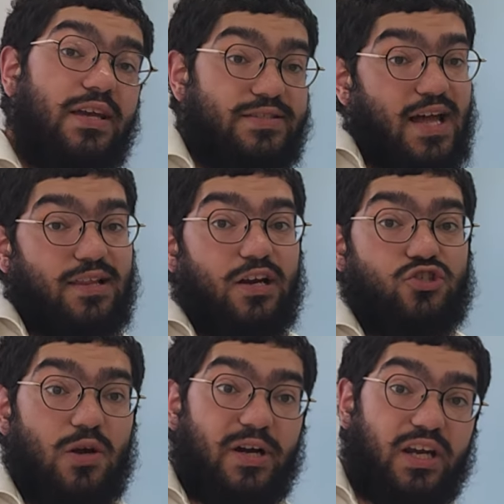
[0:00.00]
he's not like a
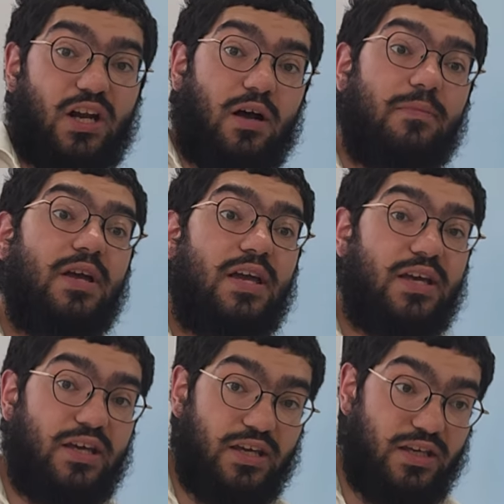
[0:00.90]
shomer
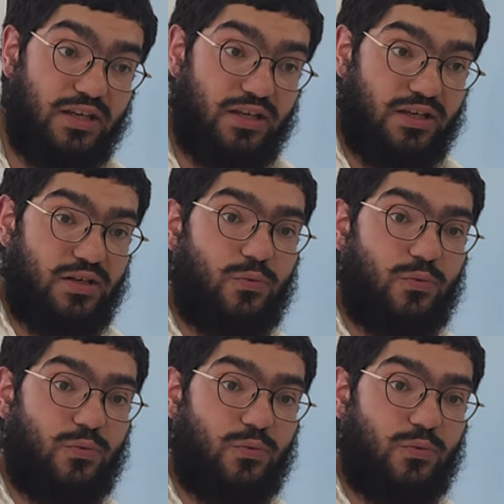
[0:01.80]
chinam.